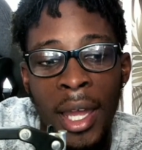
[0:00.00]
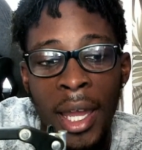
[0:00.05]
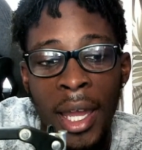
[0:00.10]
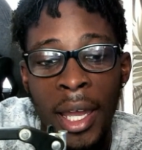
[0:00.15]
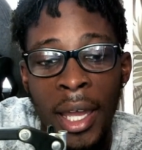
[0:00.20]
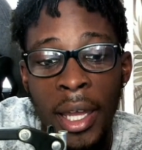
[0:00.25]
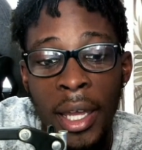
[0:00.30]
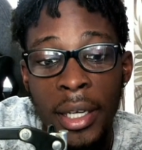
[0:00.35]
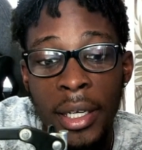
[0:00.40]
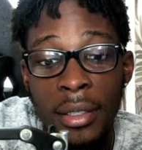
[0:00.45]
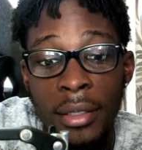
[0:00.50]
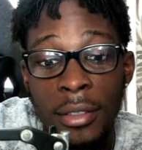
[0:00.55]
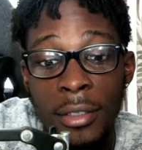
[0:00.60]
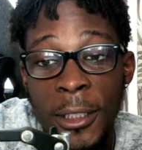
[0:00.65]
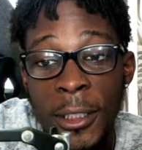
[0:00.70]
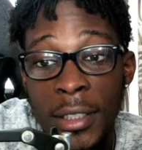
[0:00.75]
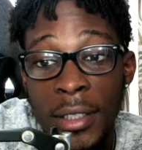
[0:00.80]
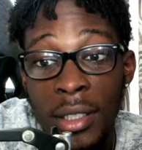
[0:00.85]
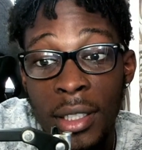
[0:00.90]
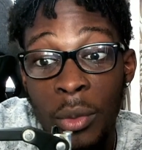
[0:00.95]

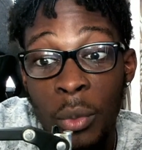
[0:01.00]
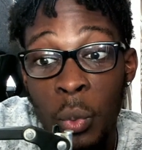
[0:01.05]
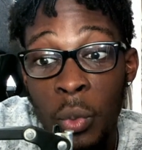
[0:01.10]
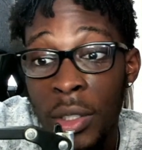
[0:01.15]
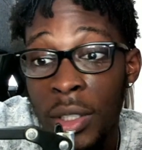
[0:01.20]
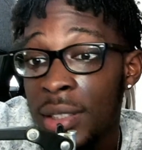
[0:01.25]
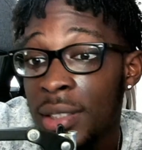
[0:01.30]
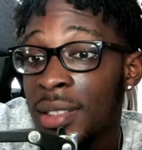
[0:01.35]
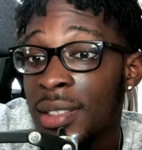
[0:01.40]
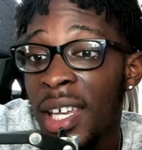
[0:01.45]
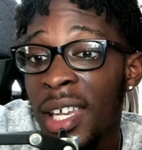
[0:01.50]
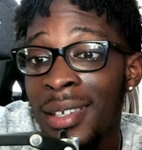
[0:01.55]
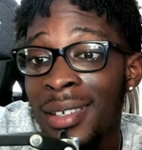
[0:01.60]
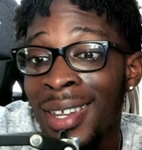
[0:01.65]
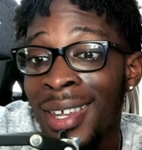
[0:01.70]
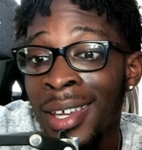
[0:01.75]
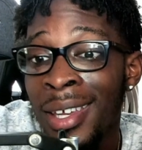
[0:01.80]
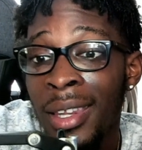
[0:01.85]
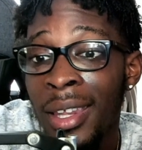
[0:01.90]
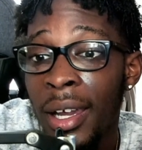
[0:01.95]
And the said
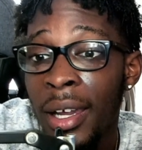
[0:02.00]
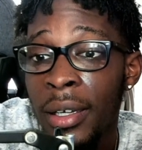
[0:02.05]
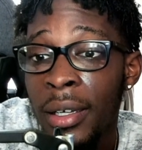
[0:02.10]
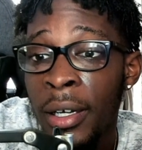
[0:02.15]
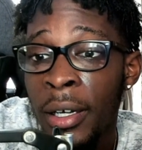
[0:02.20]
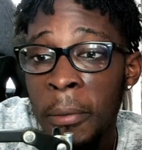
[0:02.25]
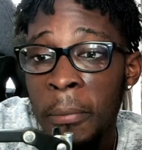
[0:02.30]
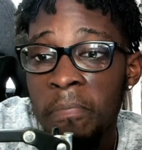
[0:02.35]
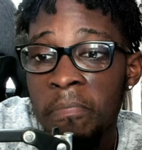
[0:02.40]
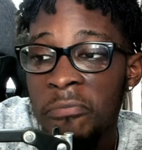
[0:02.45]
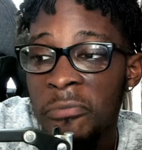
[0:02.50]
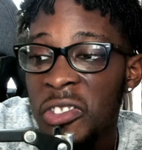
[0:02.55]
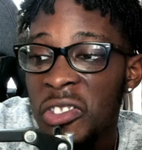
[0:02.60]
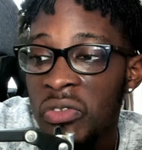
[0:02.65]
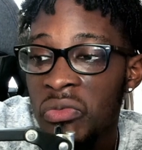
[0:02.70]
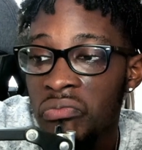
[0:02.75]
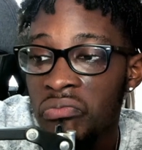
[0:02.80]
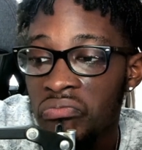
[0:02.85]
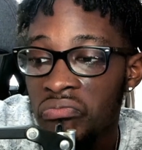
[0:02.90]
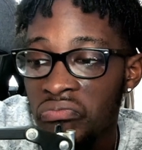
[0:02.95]
day that comes,